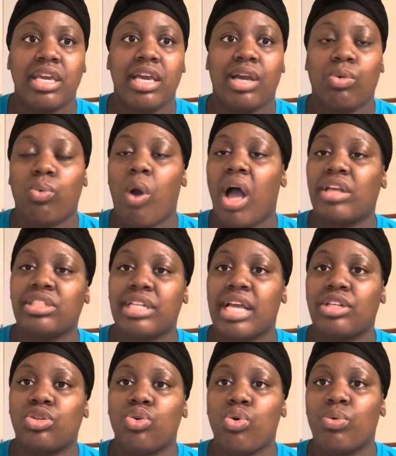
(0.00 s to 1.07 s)
and watch
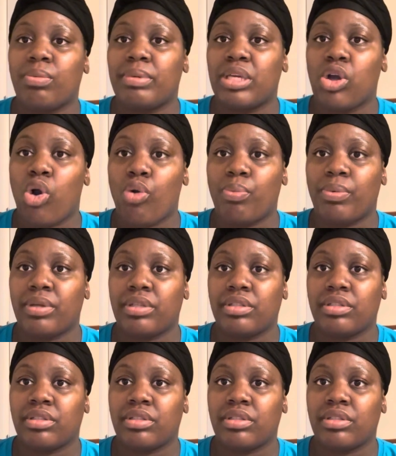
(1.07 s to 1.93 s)
that door will be open.